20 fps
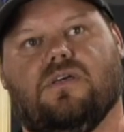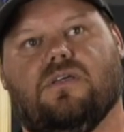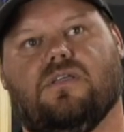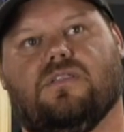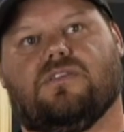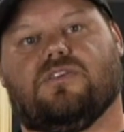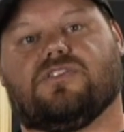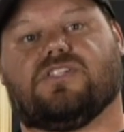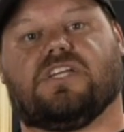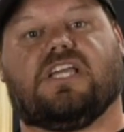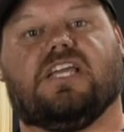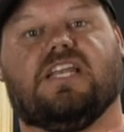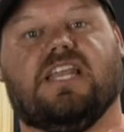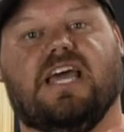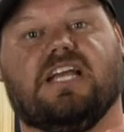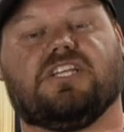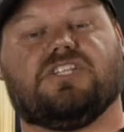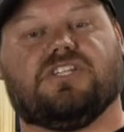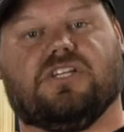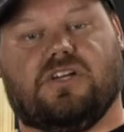there's a
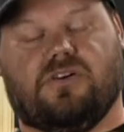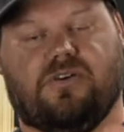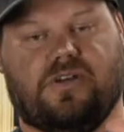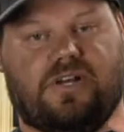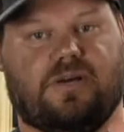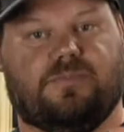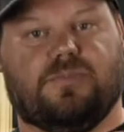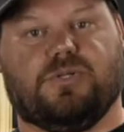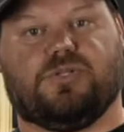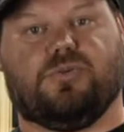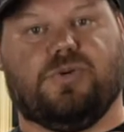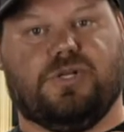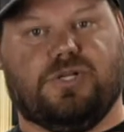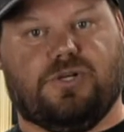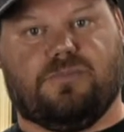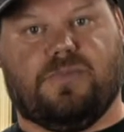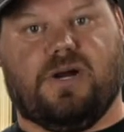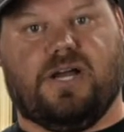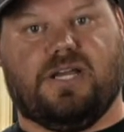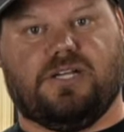connection going on between your
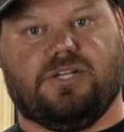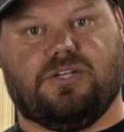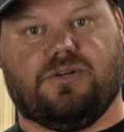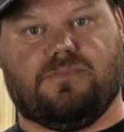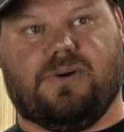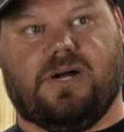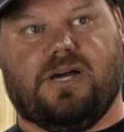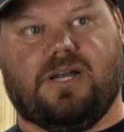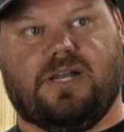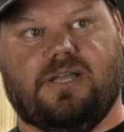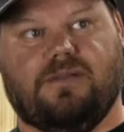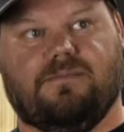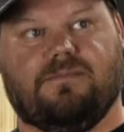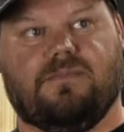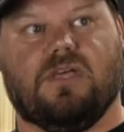mind and your body.